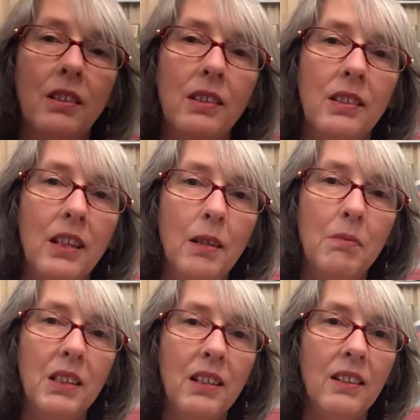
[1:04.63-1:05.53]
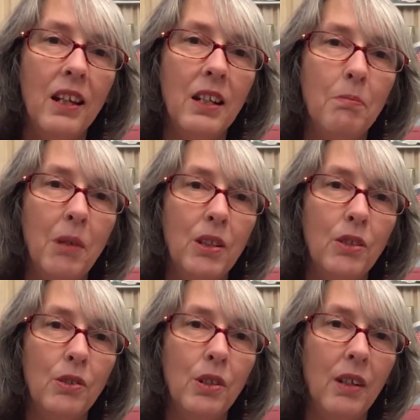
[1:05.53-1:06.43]
stamp set and
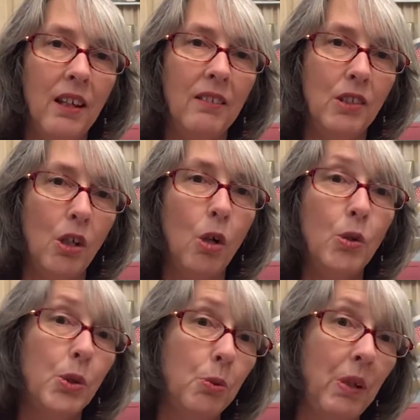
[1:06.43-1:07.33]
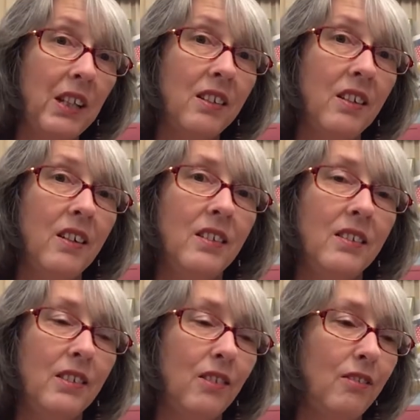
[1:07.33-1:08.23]
bundle and this whole suite,
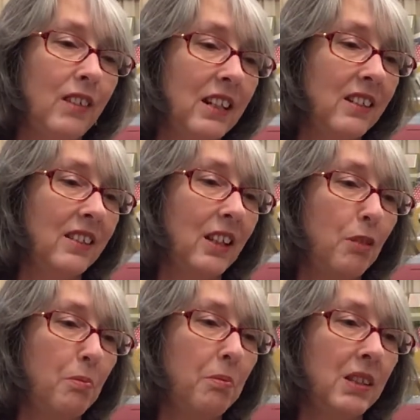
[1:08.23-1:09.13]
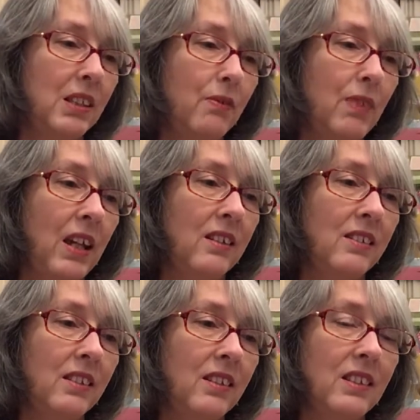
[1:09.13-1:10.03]
so you'll get to see bits of that.
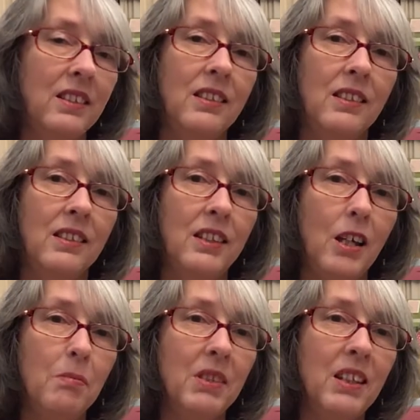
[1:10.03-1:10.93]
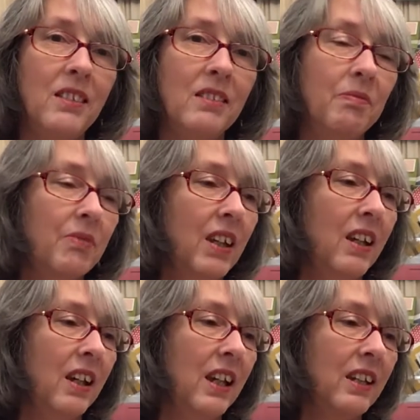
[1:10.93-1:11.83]
So this is a stamp set,
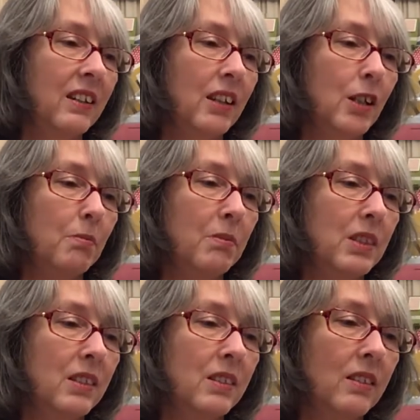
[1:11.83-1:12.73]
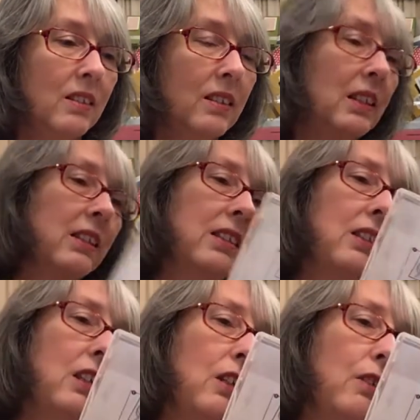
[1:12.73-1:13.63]
and it comes, it's
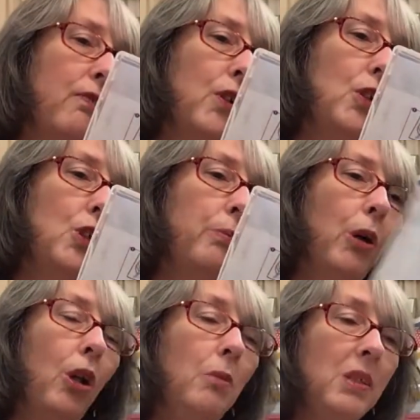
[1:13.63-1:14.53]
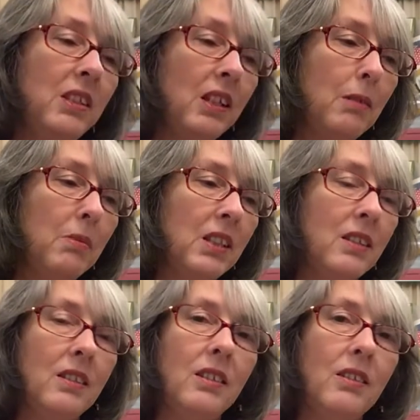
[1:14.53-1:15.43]
the photopolymer stamp set,
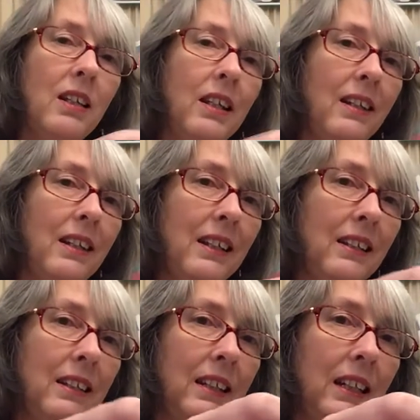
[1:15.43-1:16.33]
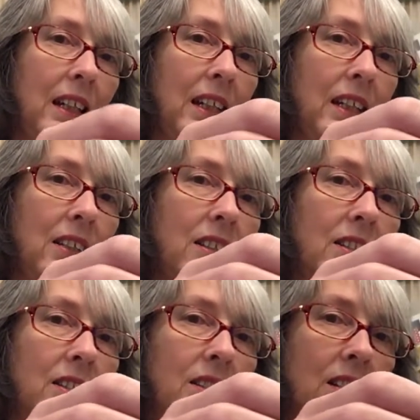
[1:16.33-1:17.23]
so they're clear, and
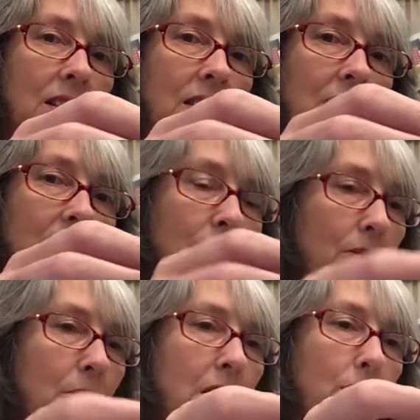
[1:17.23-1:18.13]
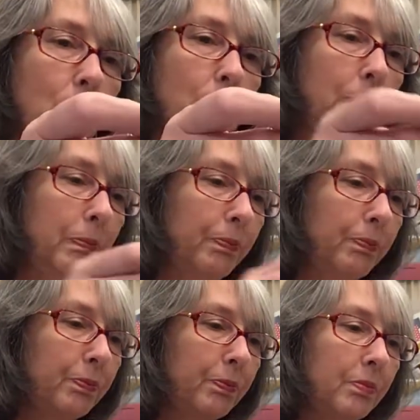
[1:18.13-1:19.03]
that's one of them,
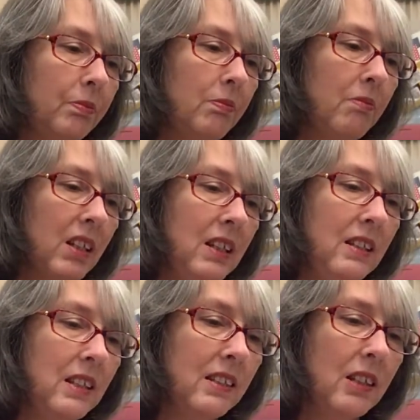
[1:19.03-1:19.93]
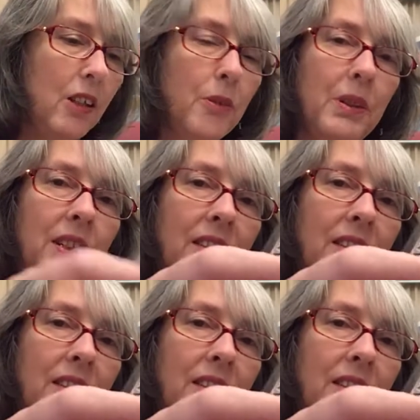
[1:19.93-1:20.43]
and that's the other one.